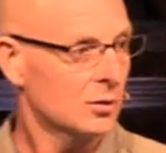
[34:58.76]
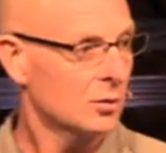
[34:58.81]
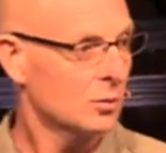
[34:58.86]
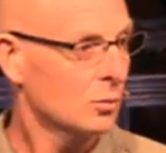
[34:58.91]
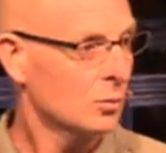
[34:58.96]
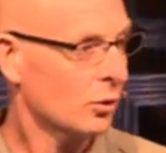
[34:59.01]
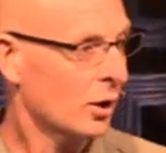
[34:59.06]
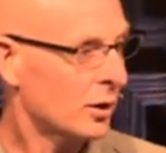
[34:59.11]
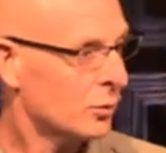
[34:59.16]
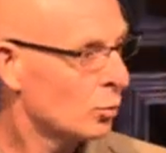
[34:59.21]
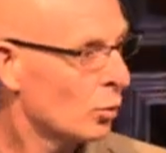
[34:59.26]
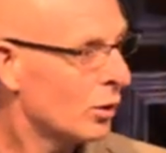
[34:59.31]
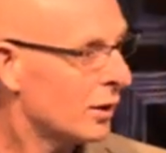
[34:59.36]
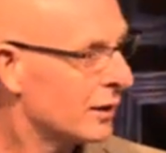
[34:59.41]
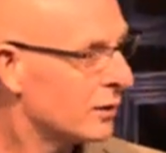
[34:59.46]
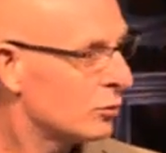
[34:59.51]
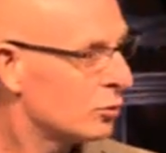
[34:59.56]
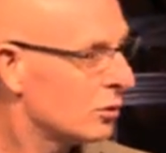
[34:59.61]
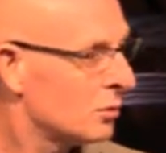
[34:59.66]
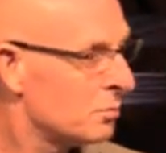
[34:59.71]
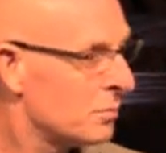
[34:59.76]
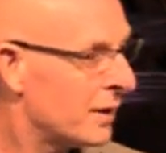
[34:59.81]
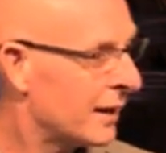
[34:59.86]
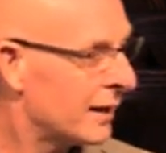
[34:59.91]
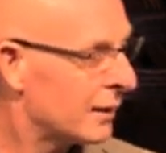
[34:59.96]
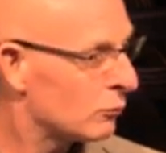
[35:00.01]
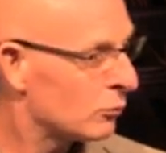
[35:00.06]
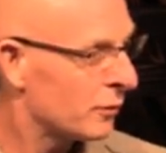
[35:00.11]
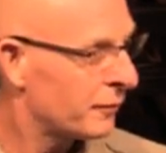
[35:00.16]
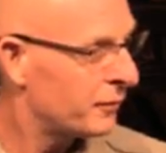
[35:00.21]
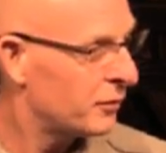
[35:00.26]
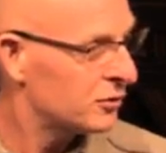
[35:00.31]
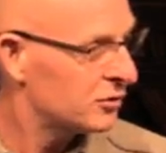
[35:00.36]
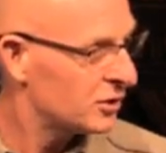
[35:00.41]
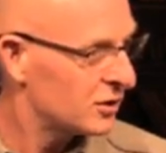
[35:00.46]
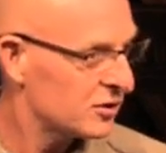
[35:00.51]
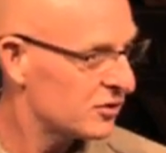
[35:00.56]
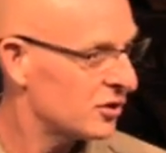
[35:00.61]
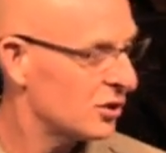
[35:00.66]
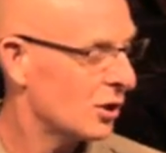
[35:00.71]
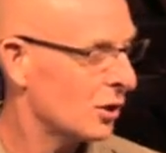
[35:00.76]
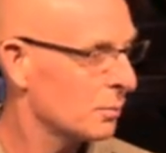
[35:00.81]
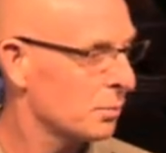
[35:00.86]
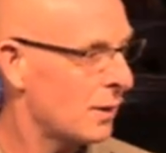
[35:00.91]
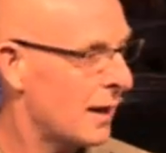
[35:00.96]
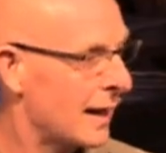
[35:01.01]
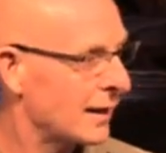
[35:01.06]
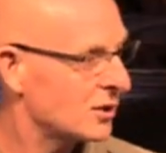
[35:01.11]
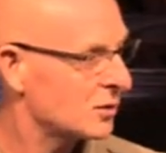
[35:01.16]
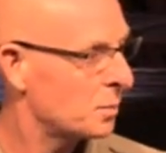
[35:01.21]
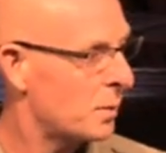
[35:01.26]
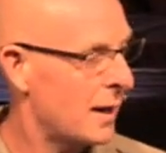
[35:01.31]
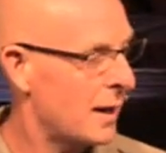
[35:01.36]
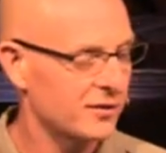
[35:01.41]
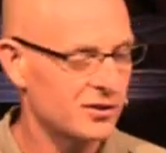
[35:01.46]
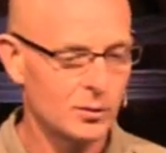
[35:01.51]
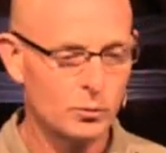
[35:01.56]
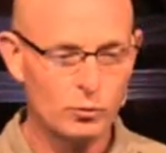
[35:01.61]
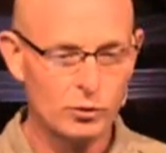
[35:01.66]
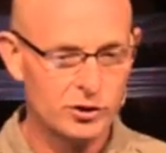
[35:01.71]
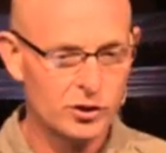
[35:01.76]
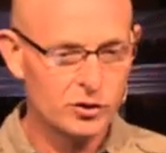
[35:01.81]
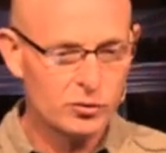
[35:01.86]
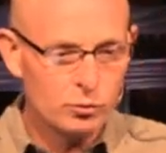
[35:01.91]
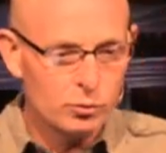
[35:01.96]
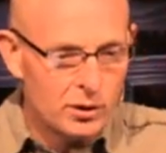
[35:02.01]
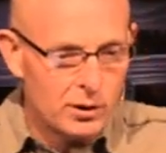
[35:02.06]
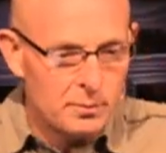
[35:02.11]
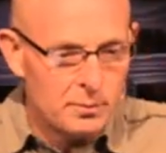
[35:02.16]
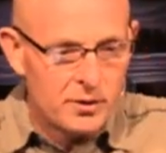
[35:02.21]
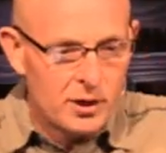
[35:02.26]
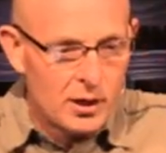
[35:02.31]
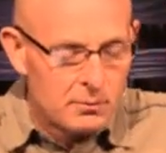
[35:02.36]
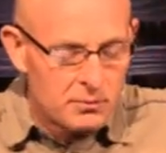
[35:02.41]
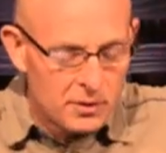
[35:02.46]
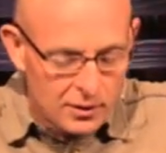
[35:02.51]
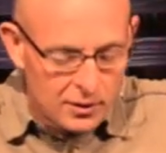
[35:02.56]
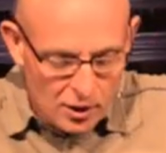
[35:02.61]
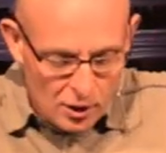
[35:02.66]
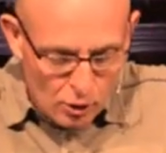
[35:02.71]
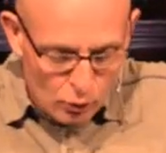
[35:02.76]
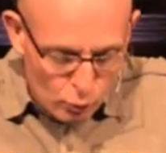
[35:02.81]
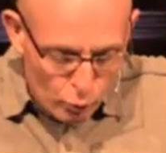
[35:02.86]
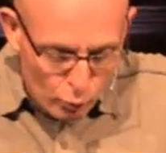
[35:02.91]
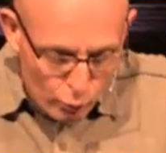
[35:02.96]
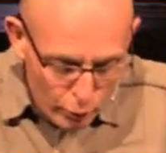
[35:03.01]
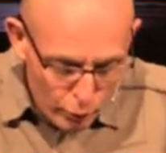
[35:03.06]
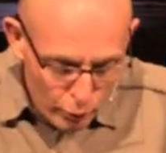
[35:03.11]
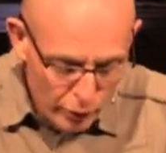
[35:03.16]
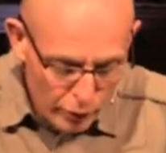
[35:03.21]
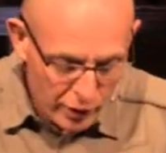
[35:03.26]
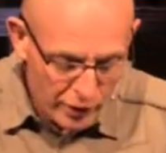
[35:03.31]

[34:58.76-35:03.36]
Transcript: we're unwilling to admit and refusing to see our blind spots, and we're just really becoming rooted